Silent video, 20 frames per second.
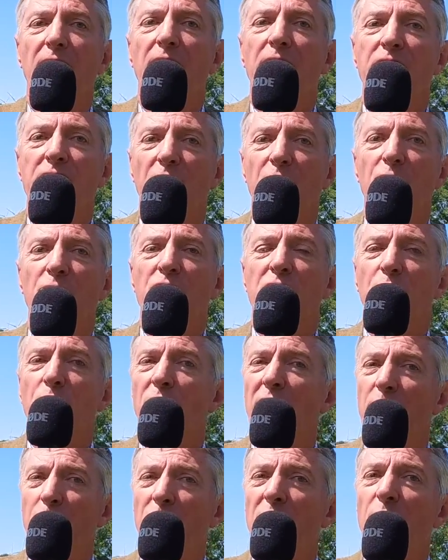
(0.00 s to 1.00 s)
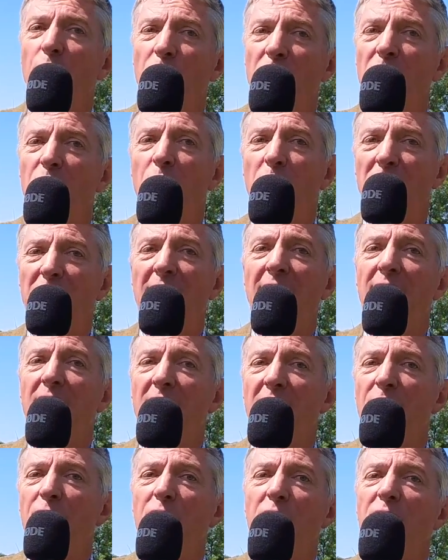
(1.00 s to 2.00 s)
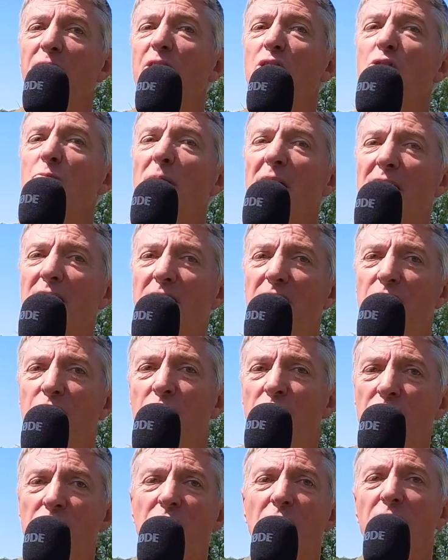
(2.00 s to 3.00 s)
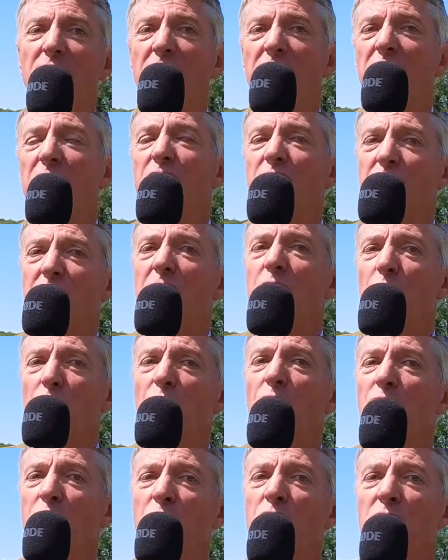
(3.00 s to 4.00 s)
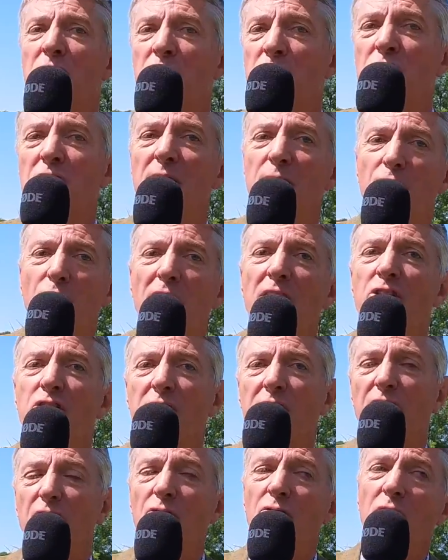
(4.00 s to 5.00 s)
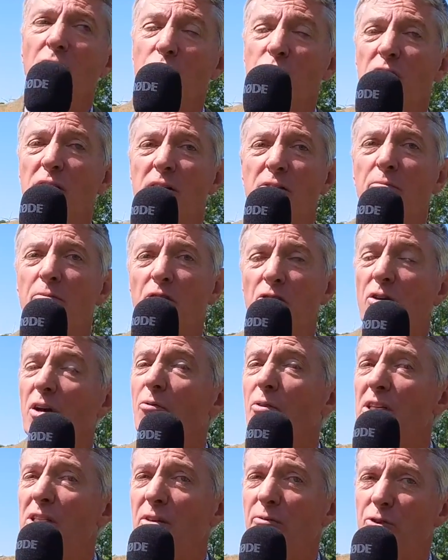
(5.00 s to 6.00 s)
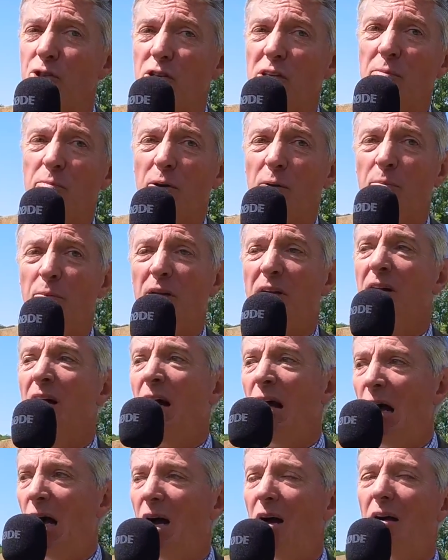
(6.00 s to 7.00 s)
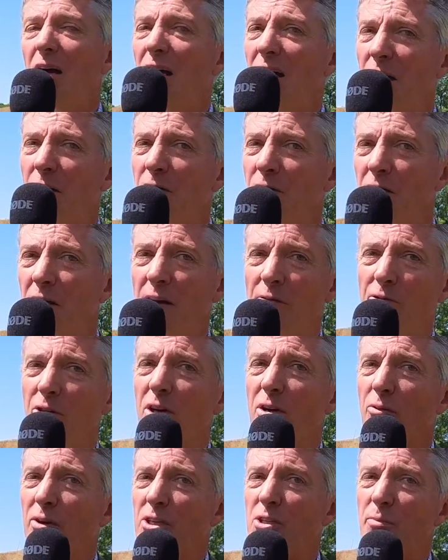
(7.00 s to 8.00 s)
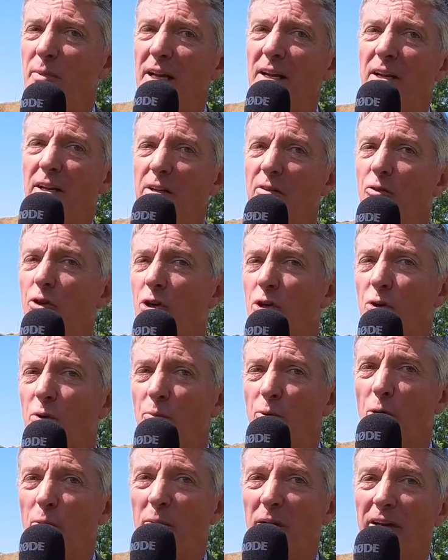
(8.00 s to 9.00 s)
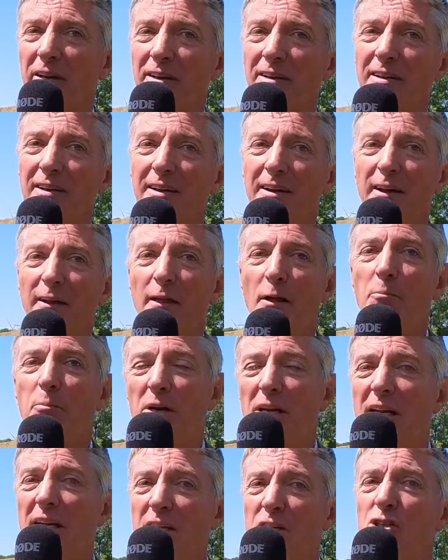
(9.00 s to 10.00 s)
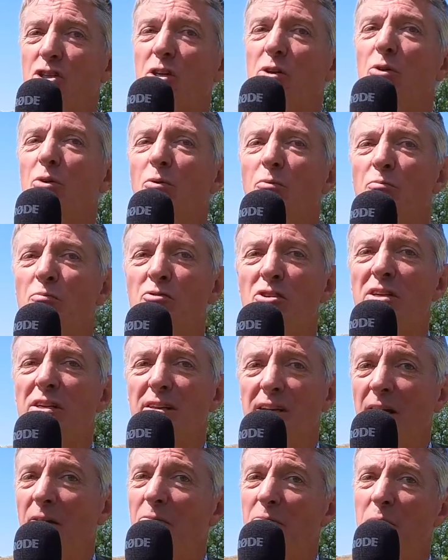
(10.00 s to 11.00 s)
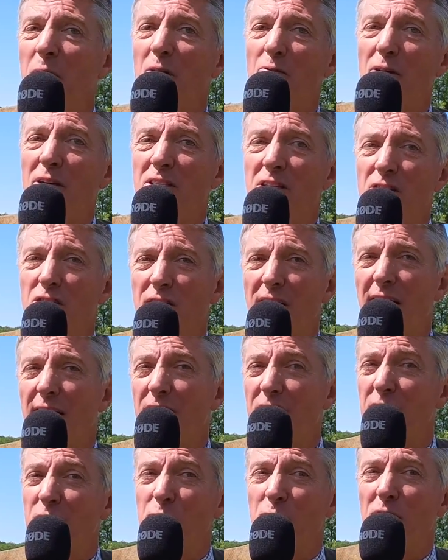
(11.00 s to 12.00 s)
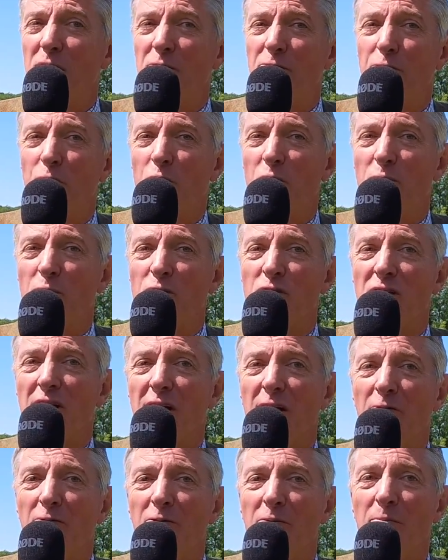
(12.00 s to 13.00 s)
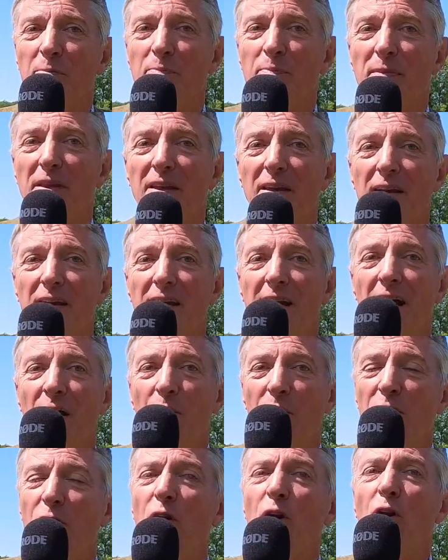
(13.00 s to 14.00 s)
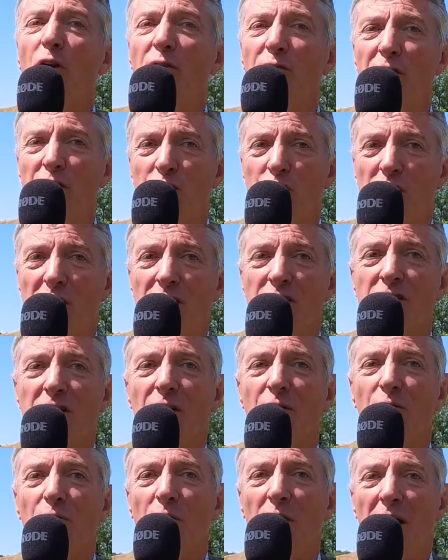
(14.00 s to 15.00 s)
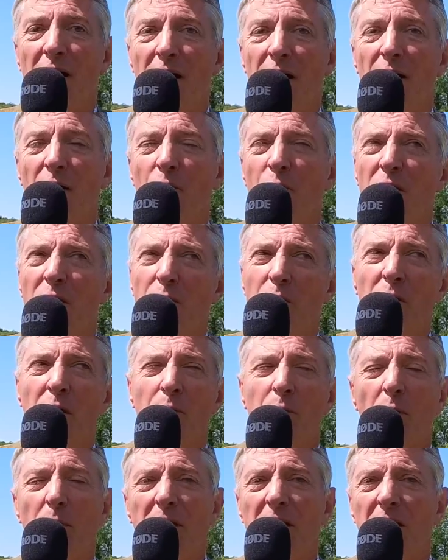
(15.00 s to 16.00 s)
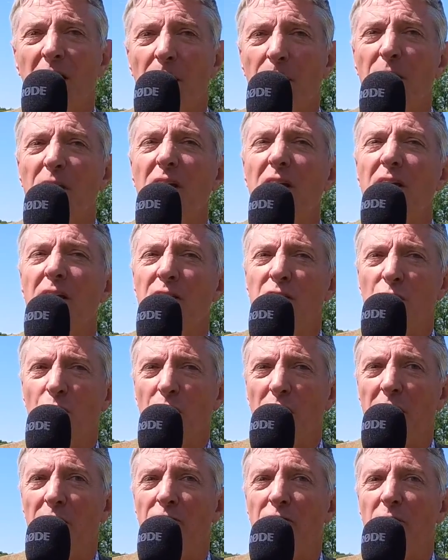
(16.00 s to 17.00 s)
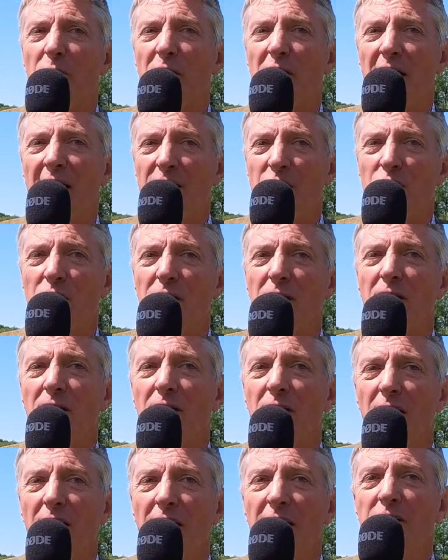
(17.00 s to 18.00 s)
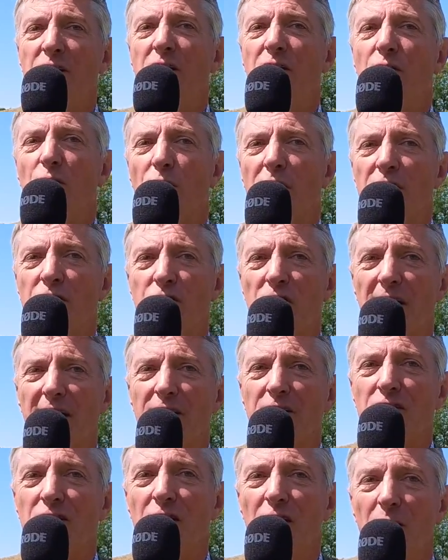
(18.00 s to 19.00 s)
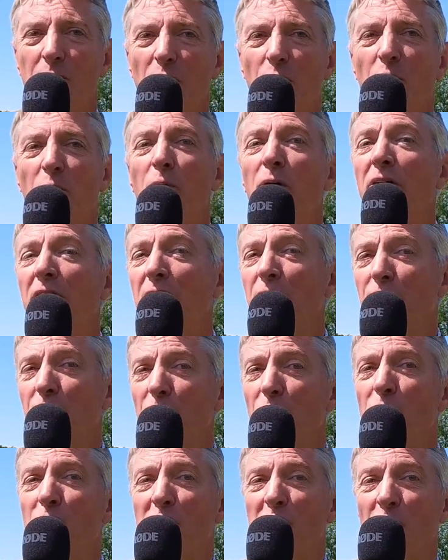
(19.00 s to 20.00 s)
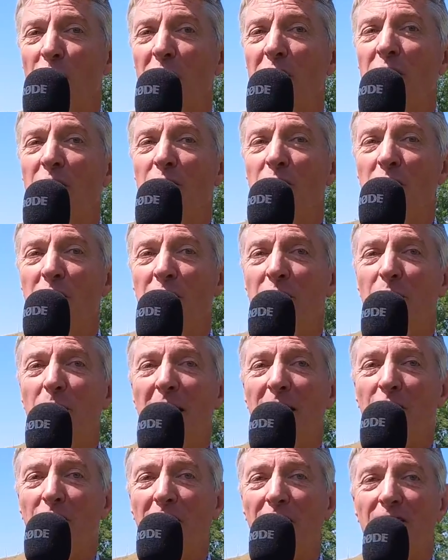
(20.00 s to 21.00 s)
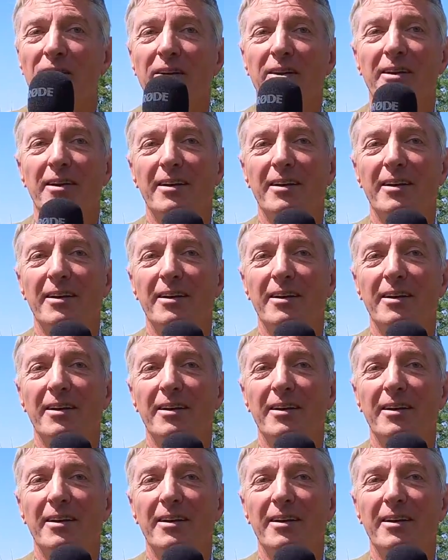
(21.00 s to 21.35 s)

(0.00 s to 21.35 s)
So we're at that level of expenditure. So this is still cheap racing. You can go cheap. You can go racing for cheaper, but if you're going to race a Bentley, you've got to do it properly. Yeah. But it is still pretty. By racing standards, that's pretty affordable stuff. Yes. Yeah. And we've got a lot of interest. So we're probably a couple of years away from it actually hitting the racetracks, but we're working furiously on it in the background.